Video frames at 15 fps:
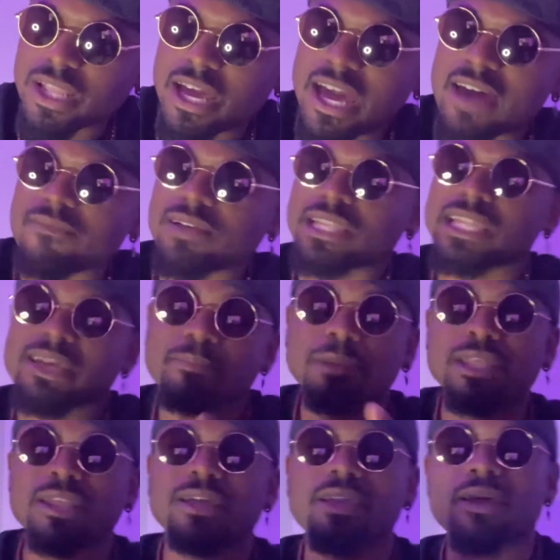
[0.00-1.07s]
I have a
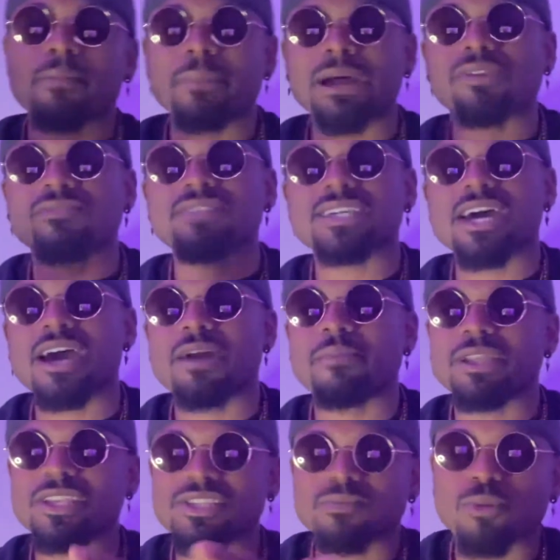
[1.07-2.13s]
limited amount of time at
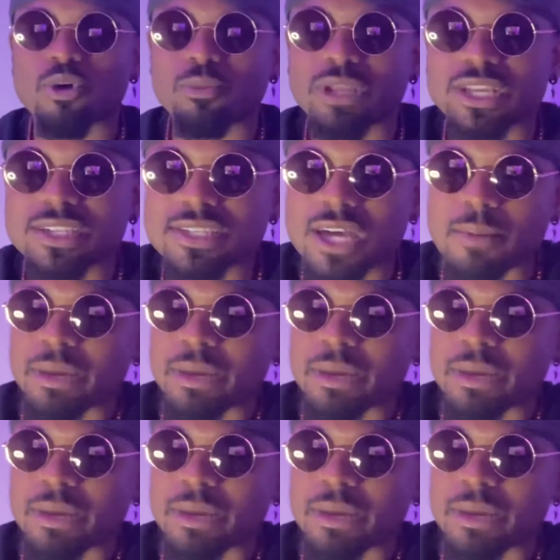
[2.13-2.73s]
this moment in time.